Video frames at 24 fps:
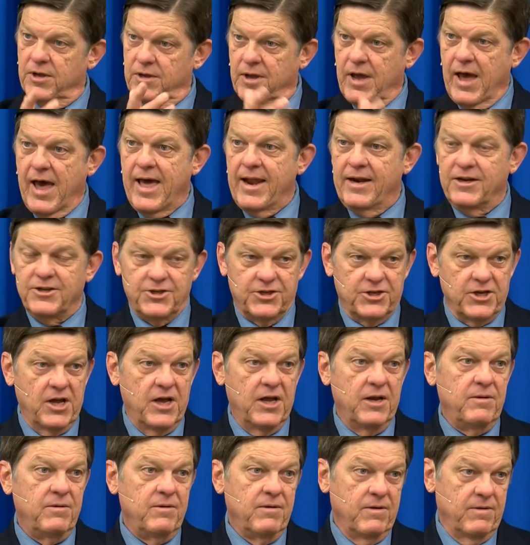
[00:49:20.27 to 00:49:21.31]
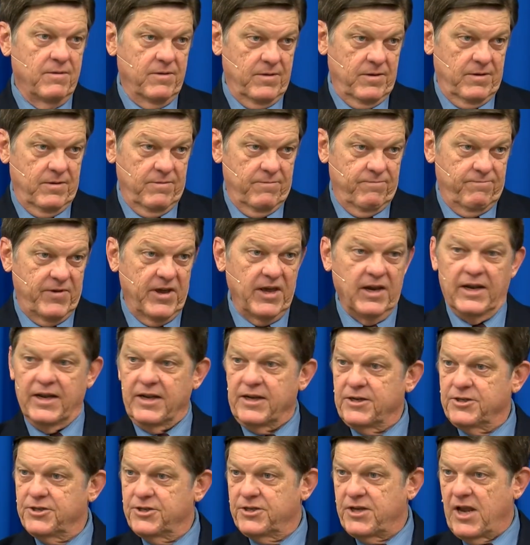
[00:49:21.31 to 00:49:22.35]
had a son,
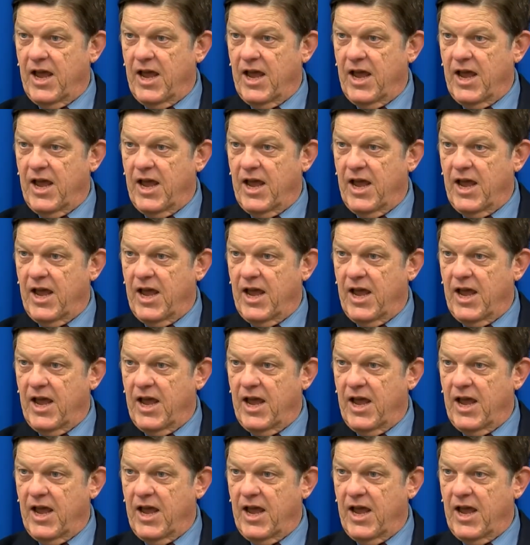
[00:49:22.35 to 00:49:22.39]
Felix.